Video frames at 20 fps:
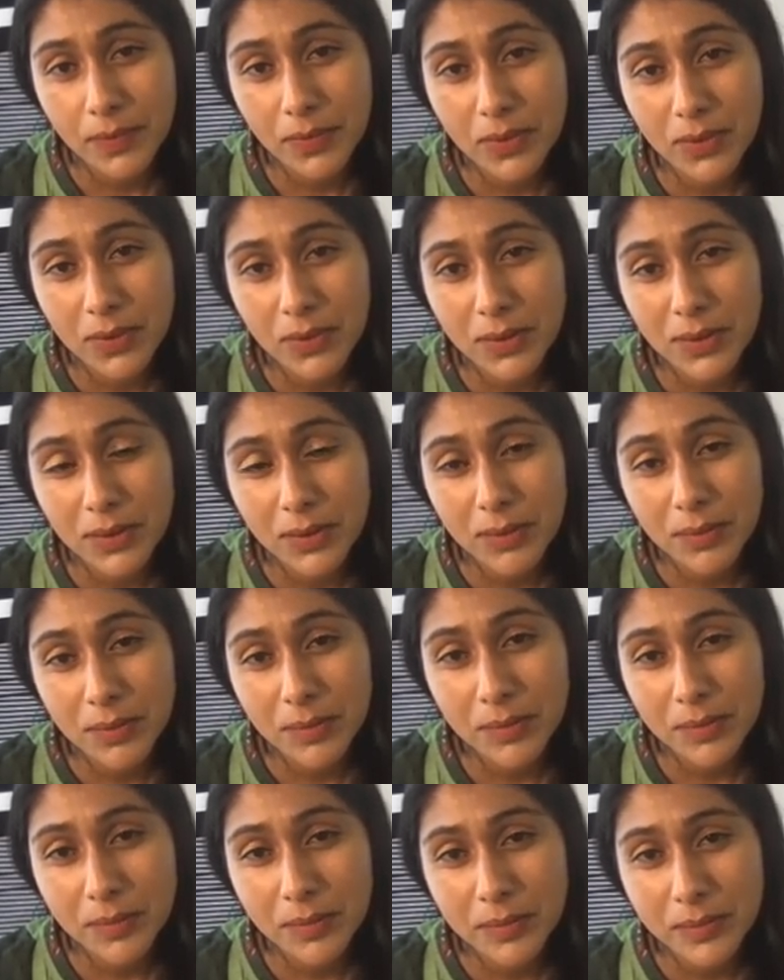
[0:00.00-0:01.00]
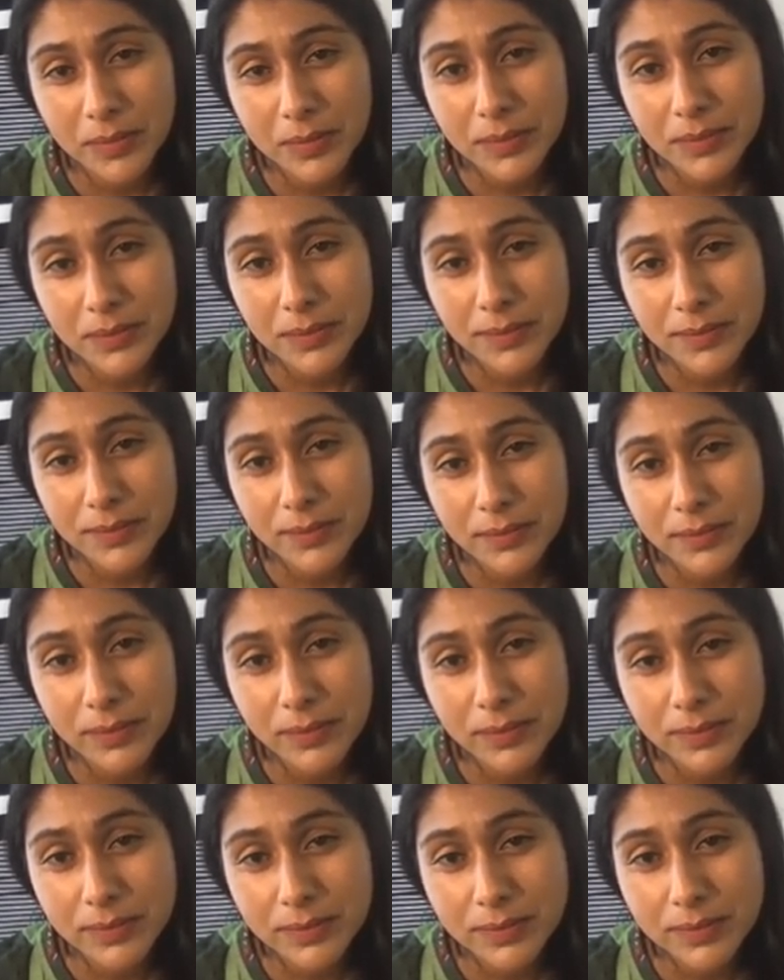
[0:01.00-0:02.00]

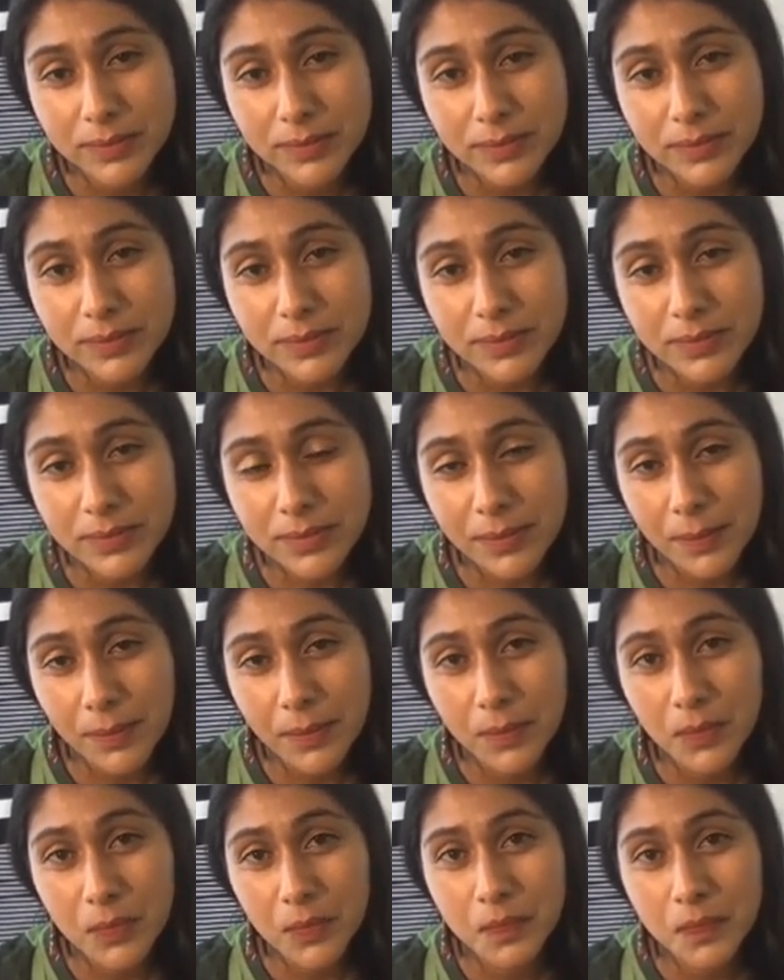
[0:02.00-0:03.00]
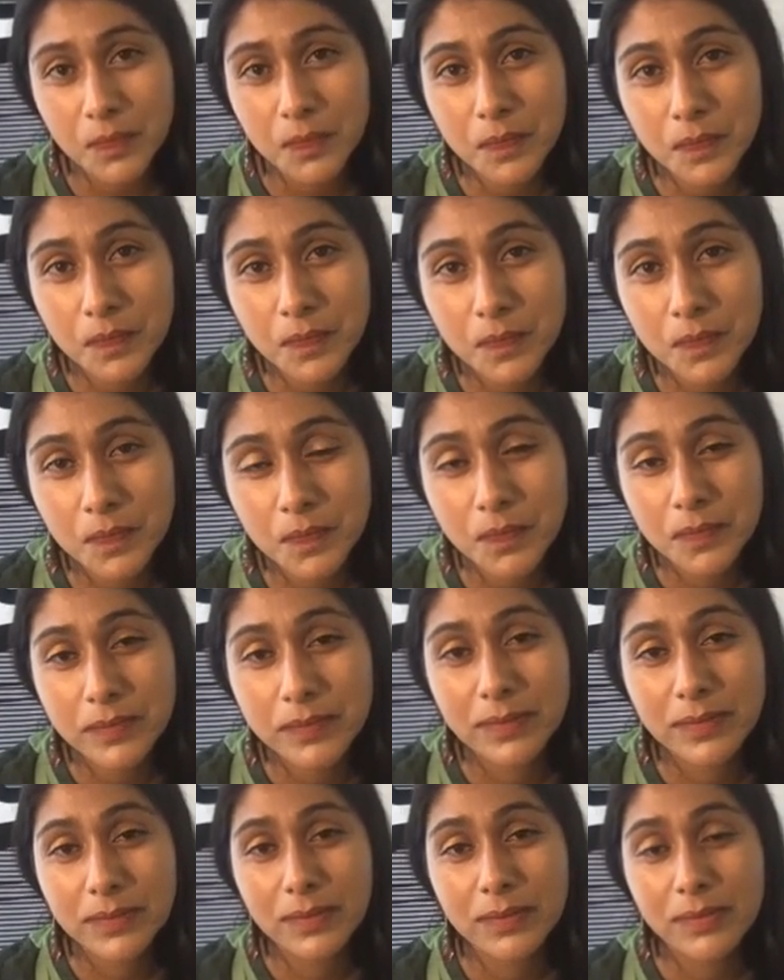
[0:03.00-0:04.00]

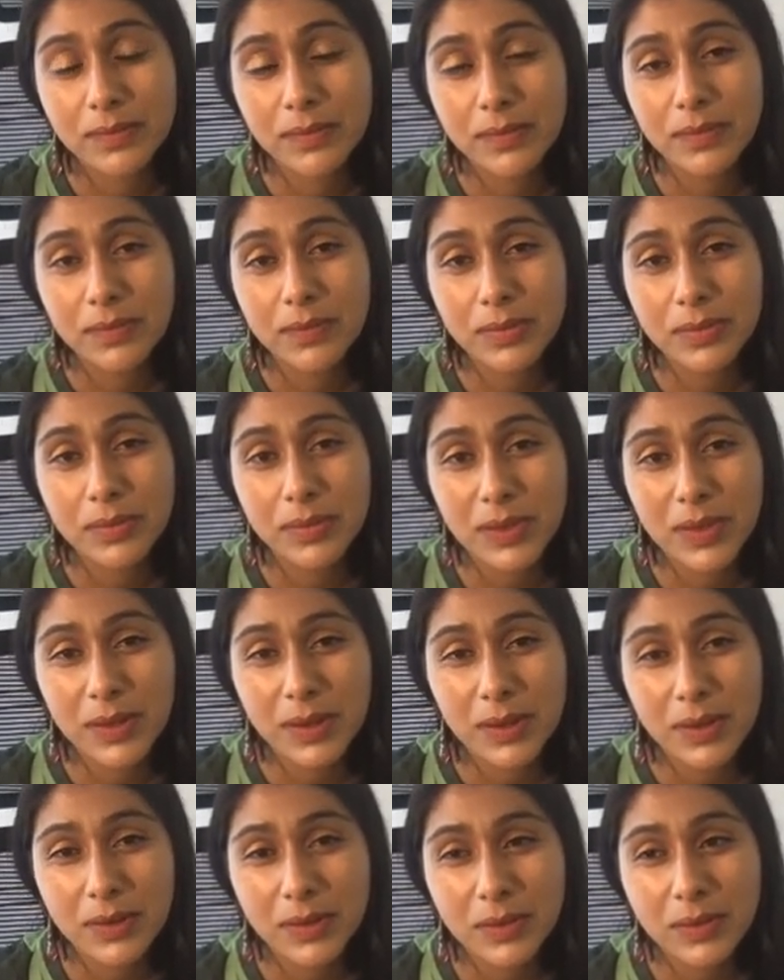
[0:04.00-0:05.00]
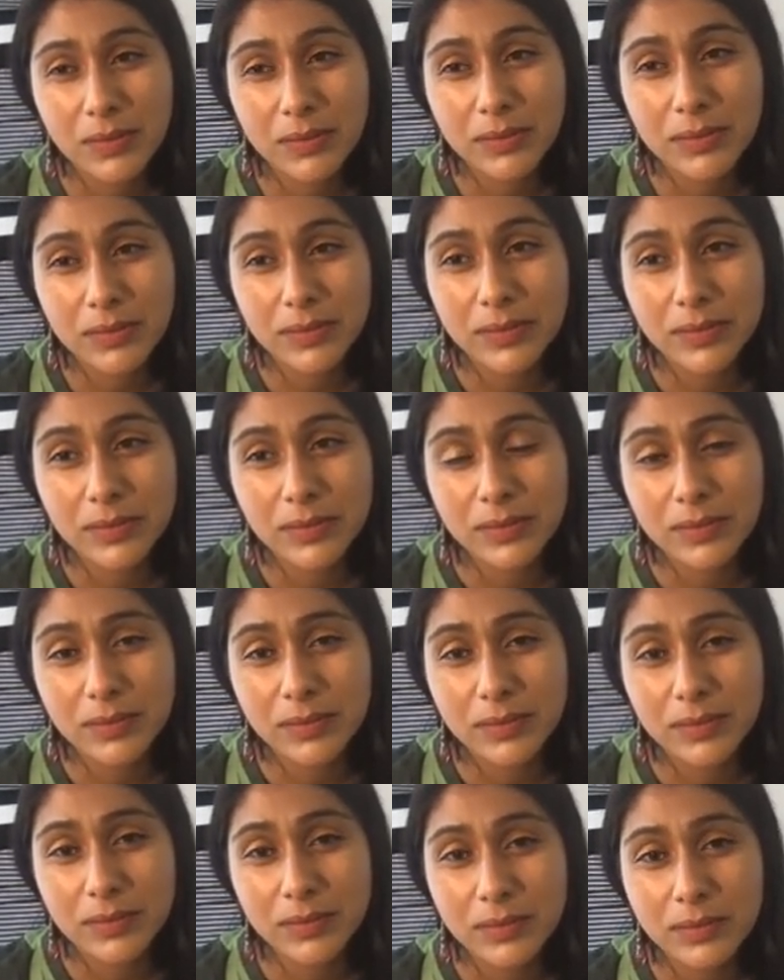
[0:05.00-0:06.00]

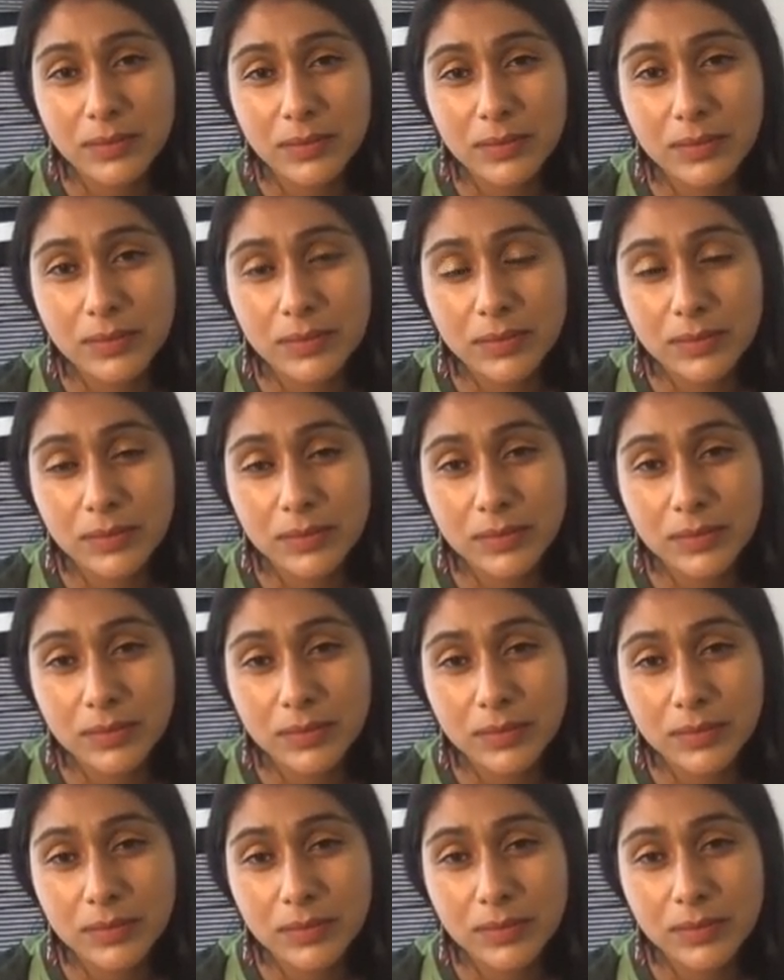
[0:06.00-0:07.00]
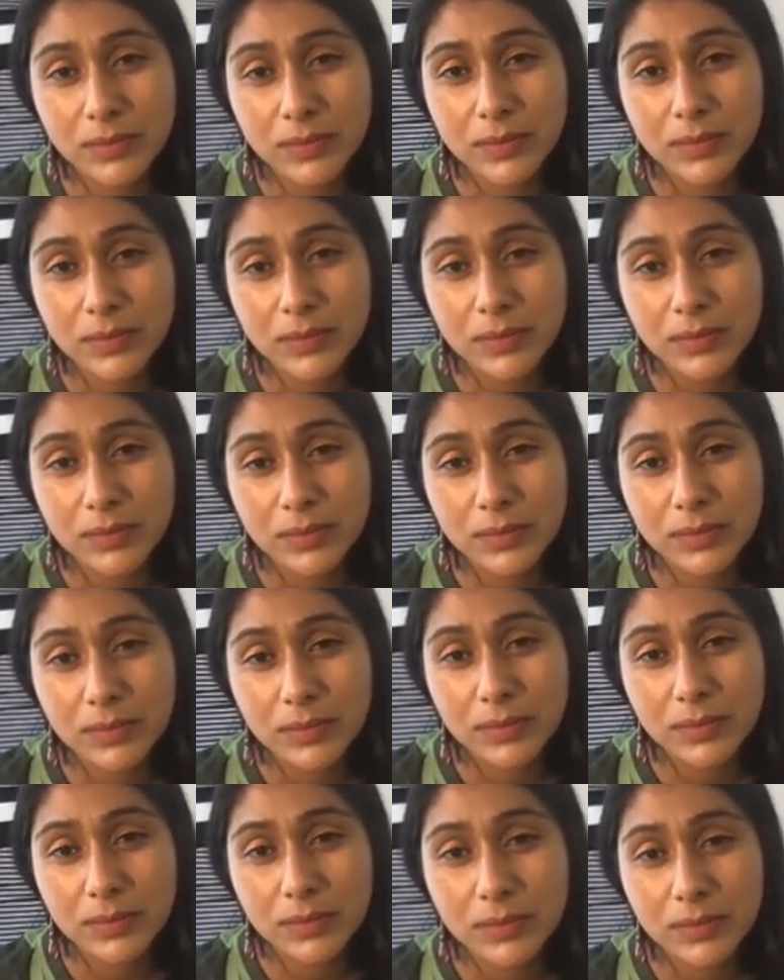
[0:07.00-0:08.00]
(silent)